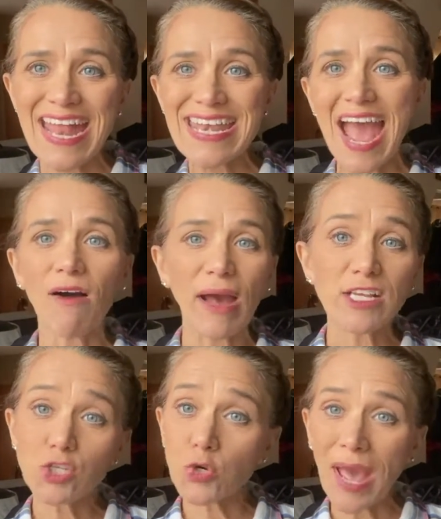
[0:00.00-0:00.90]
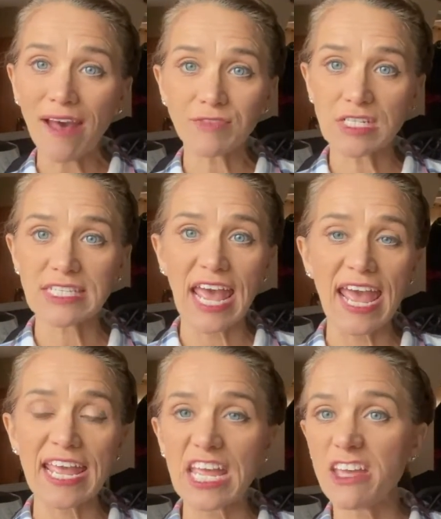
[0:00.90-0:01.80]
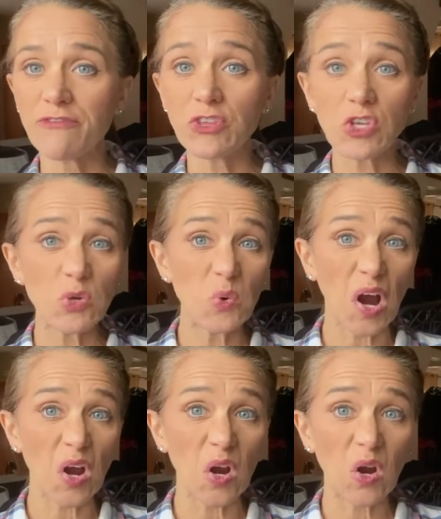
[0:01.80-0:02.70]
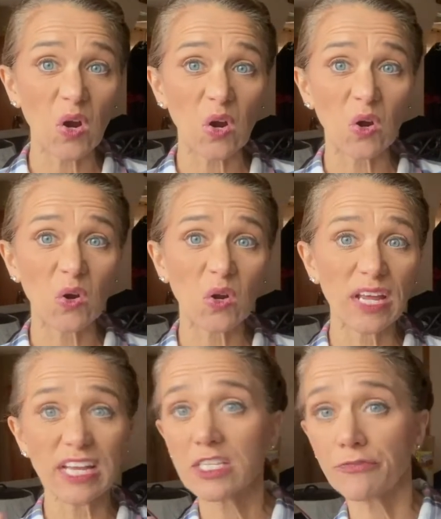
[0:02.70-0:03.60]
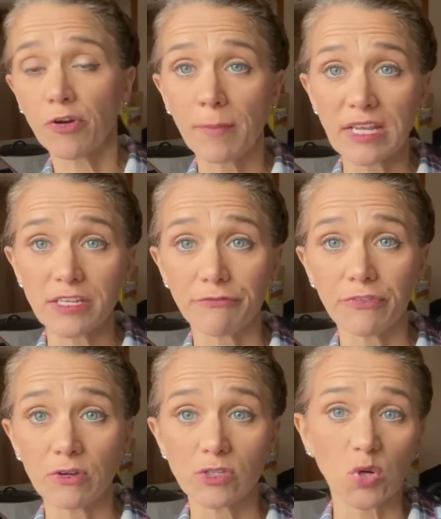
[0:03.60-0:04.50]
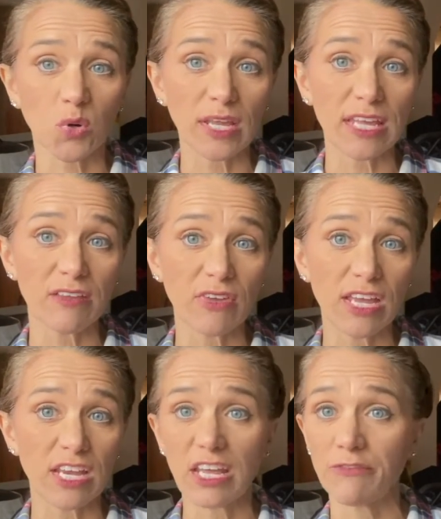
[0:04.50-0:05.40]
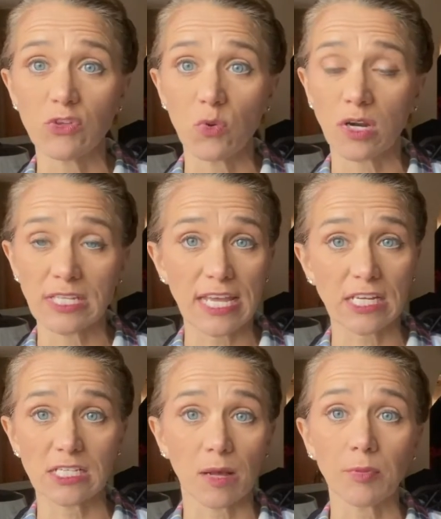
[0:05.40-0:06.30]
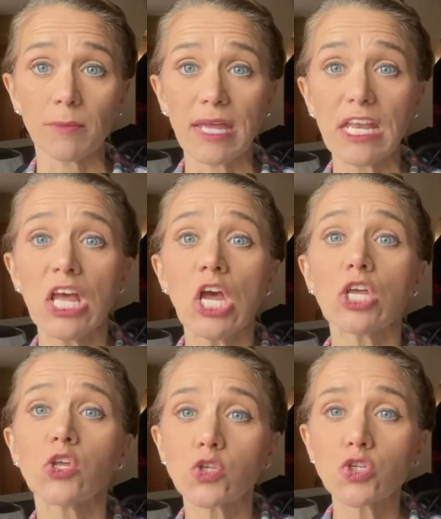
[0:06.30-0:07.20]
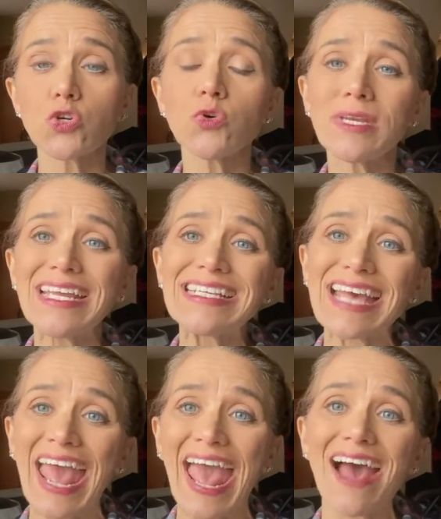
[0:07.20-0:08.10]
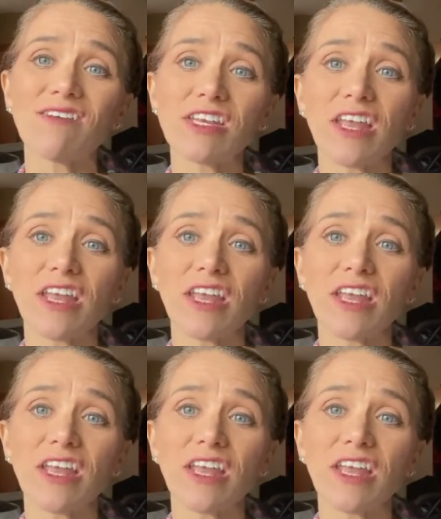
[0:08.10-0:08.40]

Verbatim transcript: Now, I do have to say, if you are into fermented foods or even if you are taking a supplement, you do need to have